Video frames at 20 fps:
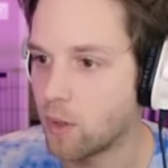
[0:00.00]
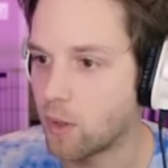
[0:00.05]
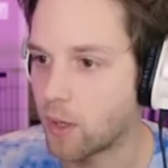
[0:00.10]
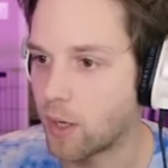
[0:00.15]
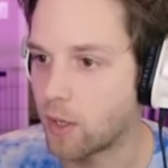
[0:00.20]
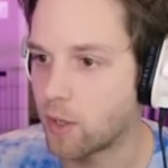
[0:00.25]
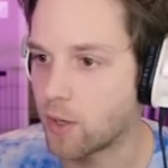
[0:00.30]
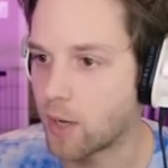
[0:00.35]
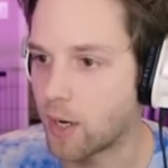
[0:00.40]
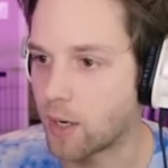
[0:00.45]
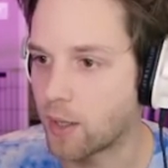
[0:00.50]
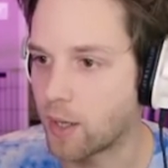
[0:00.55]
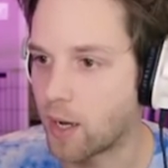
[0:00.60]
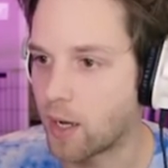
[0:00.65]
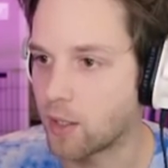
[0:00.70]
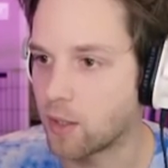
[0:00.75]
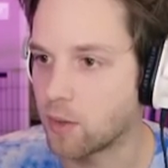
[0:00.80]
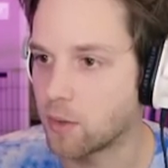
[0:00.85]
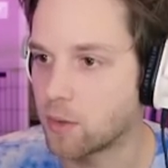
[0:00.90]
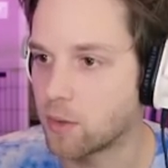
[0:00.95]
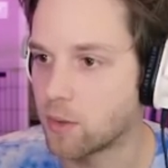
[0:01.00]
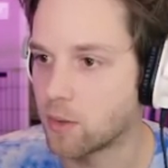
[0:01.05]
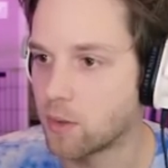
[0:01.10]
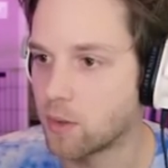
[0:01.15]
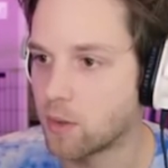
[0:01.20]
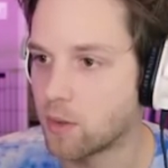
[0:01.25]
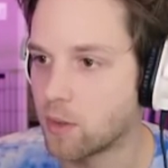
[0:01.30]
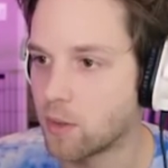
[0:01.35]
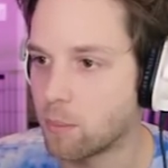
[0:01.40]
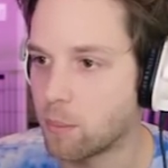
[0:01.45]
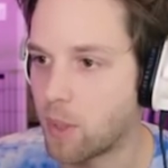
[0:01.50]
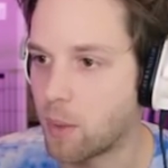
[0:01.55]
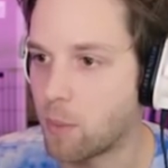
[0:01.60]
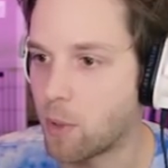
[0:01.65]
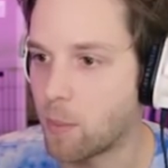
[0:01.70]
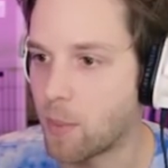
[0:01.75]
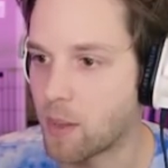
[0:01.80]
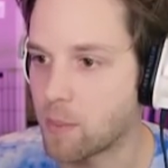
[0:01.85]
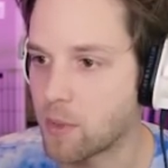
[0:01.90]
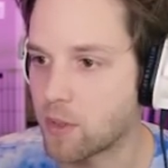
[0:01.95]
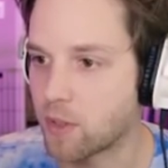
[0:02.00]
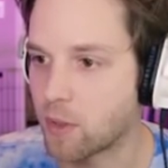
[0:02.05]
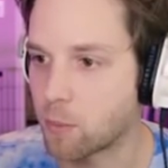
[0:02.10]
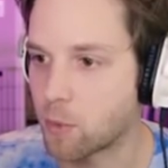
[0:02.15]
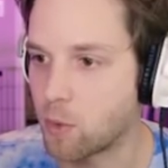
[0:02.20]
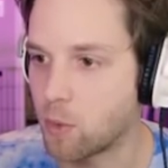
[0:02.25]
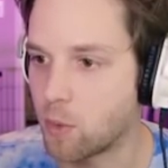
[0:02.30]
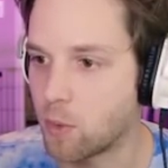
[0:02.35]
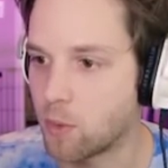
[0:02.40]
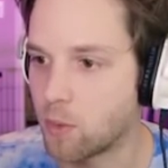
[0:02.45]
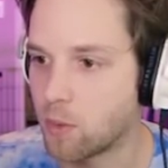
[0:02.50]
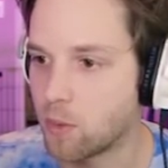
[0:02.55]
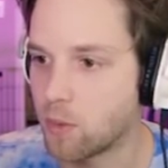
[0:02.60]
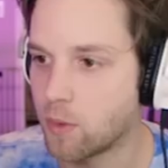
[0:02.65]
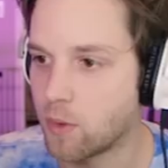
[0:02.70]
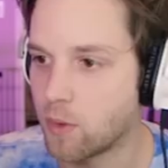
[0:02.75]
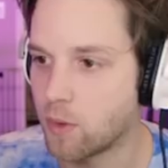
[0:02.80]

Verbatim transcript: Okay, you gotta die, dude. Bumbo, make me something cool.